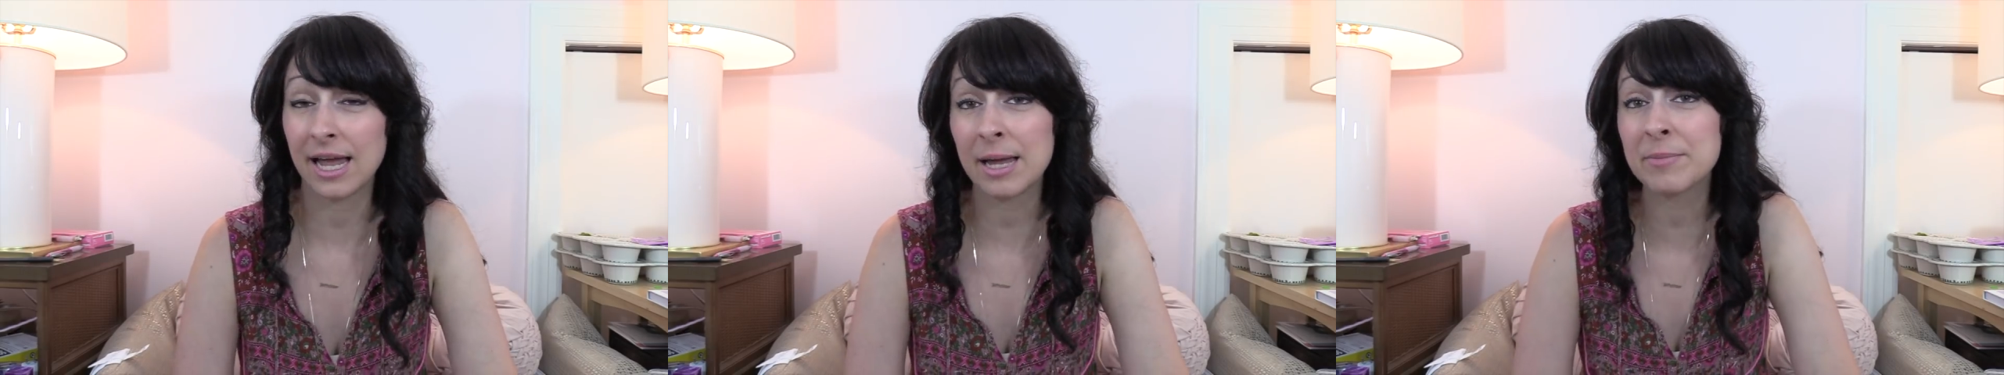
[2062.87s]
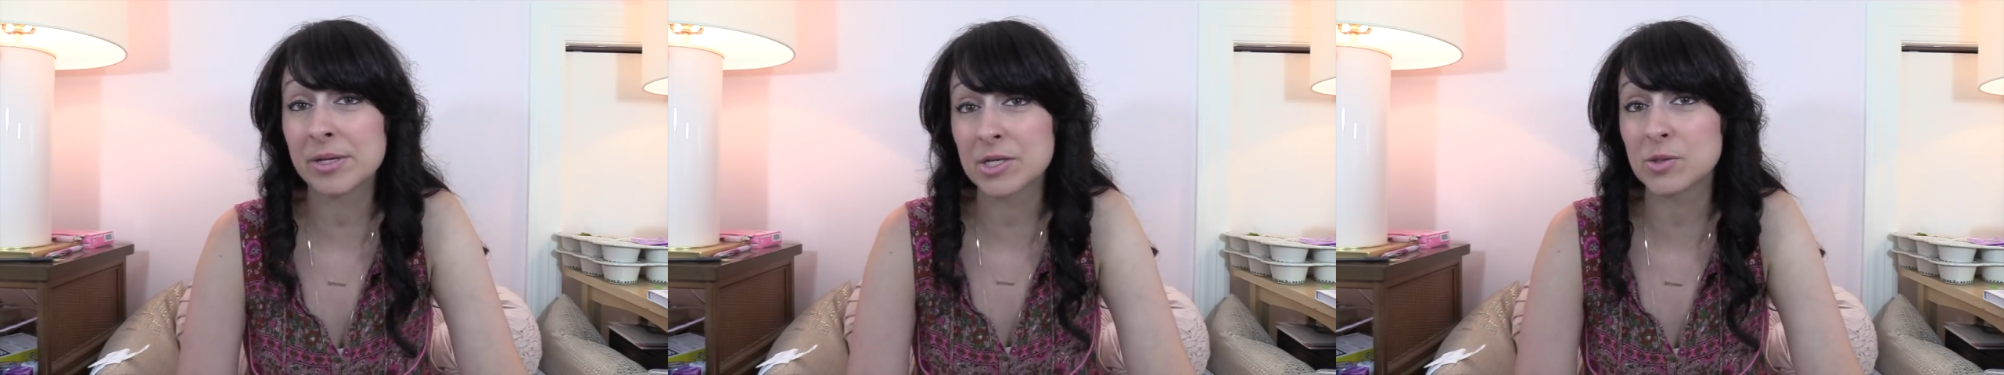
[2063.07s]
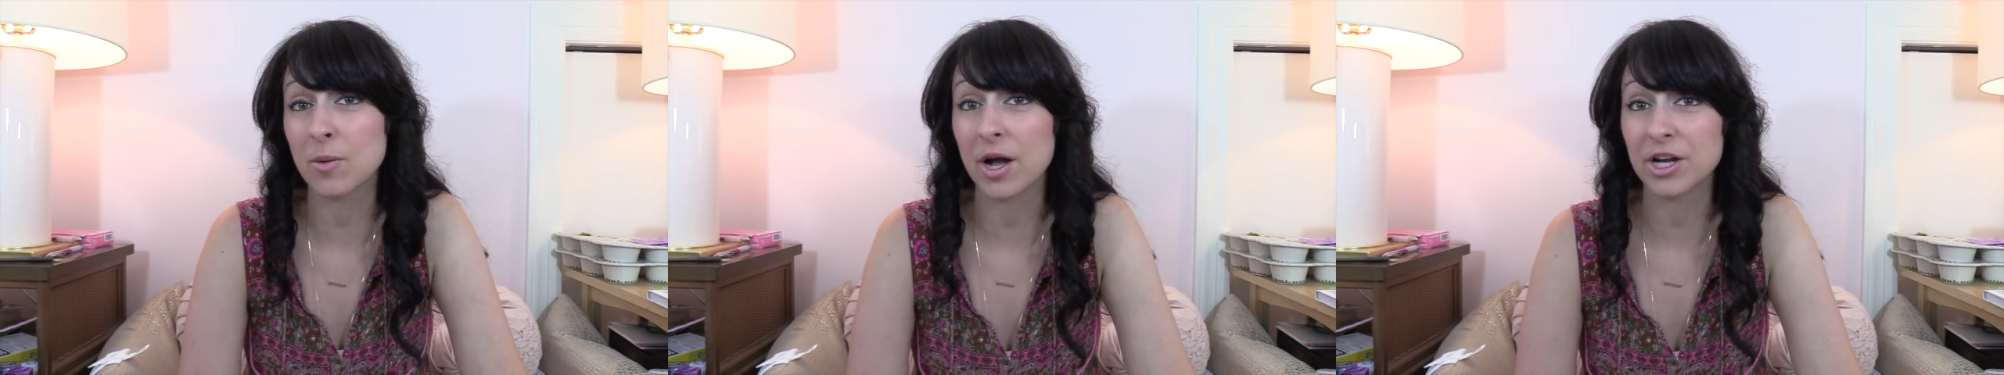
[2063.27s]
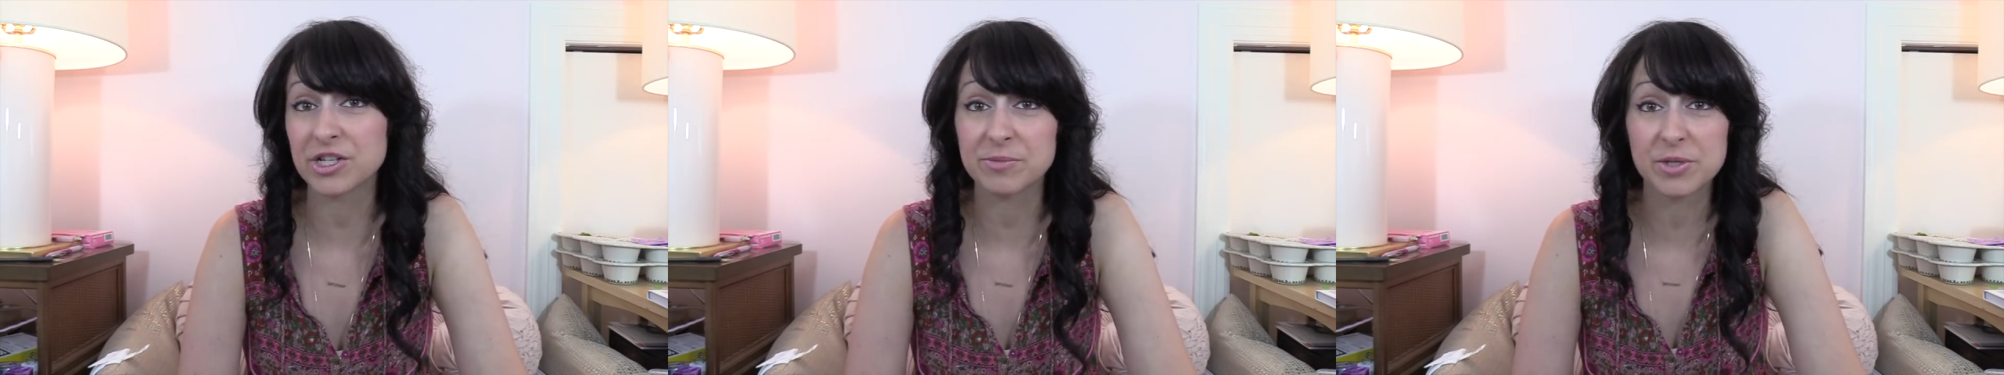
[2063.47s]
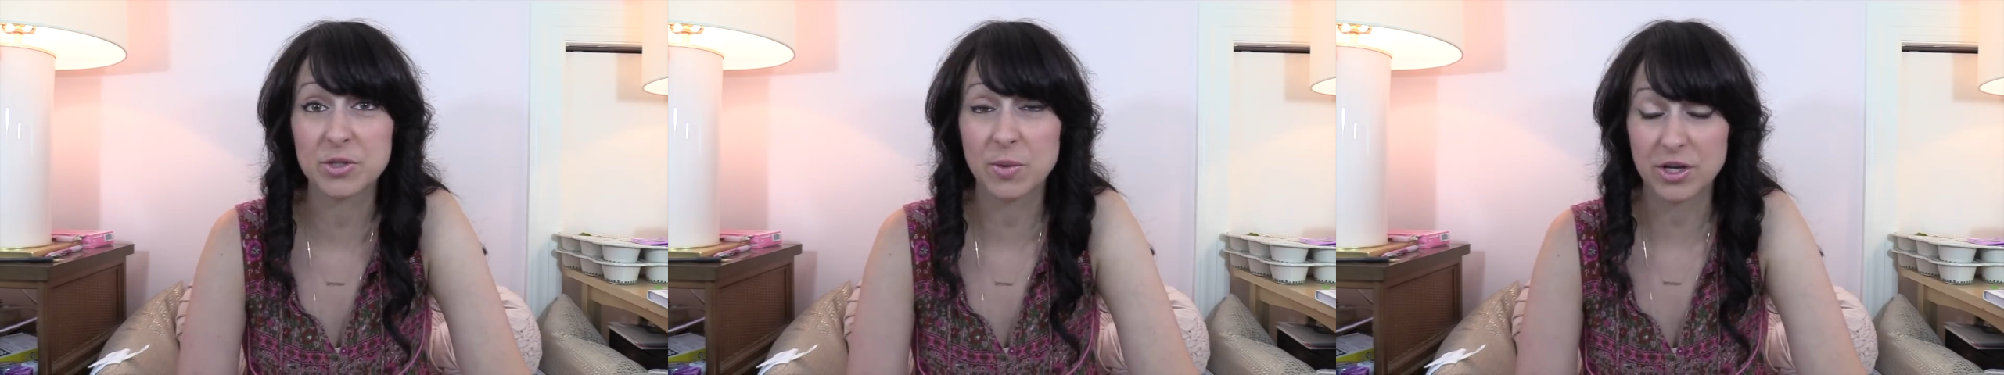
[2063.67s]
I am gonna swatch.
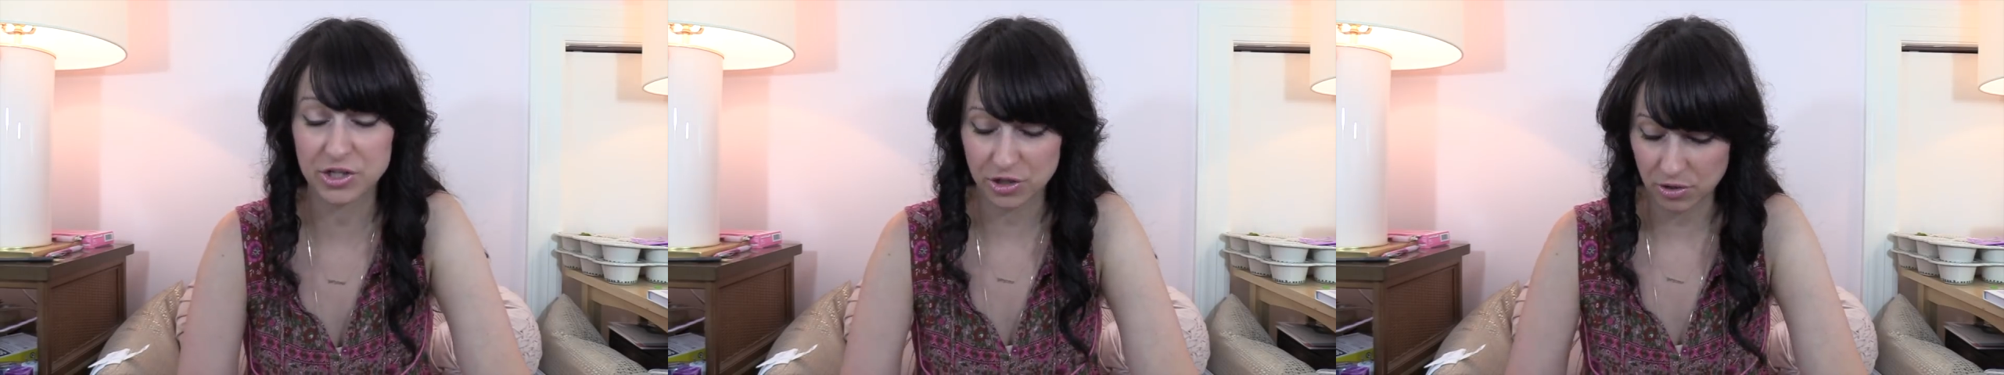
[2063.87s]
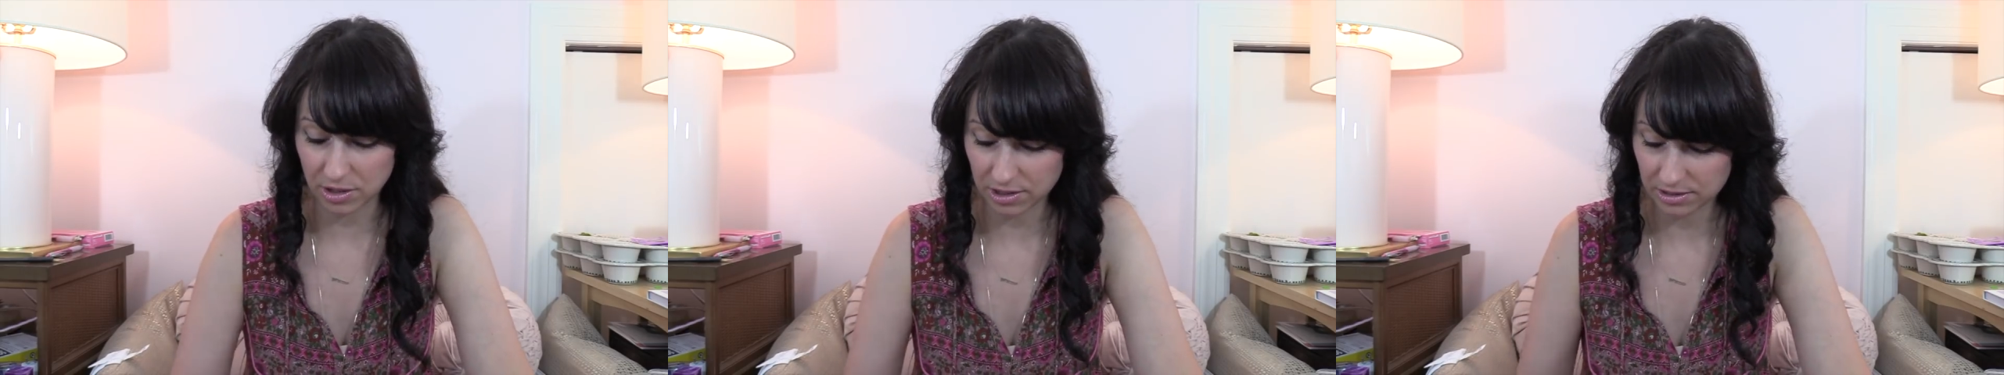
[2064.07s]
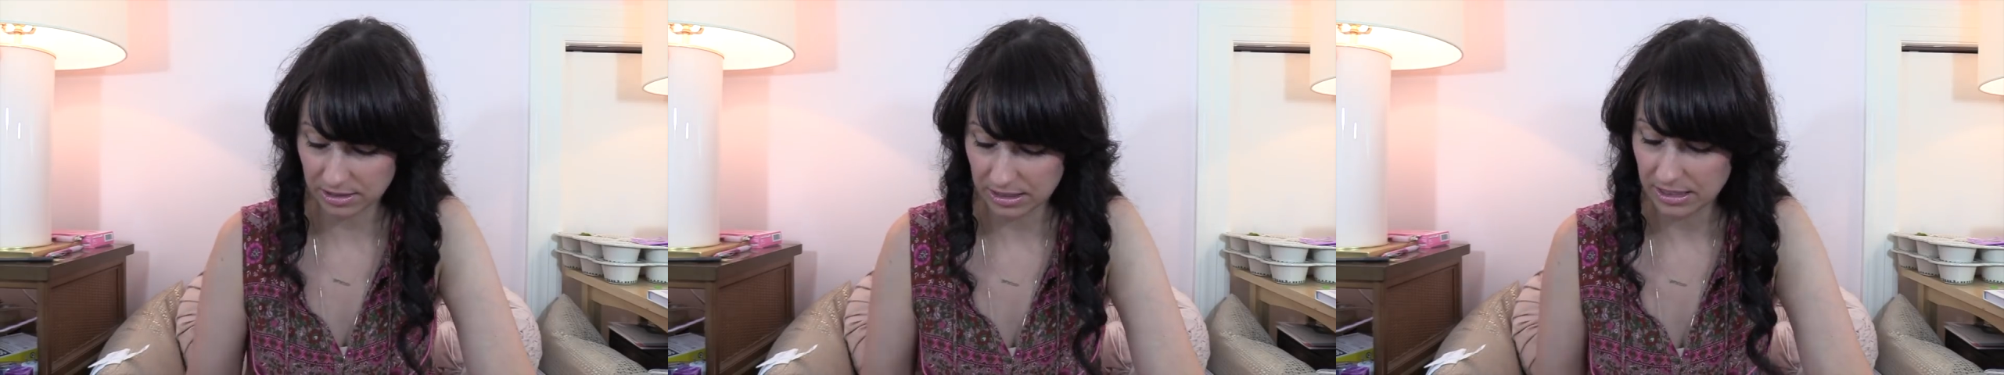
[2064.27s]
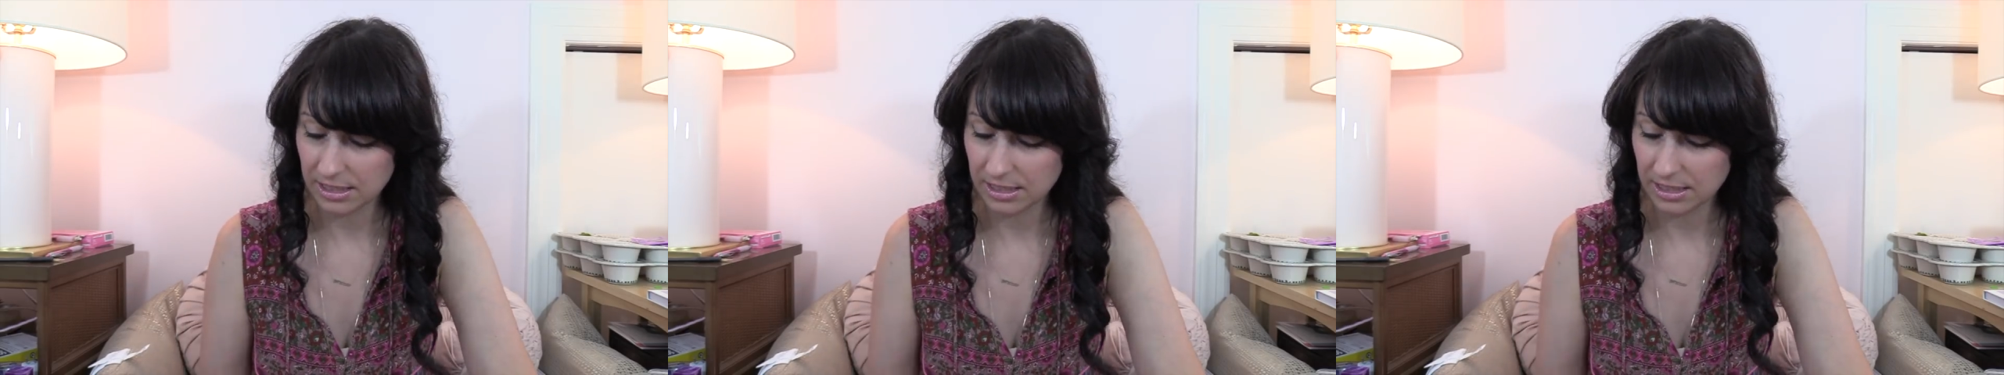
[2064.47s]
I'm gonna swatch it all.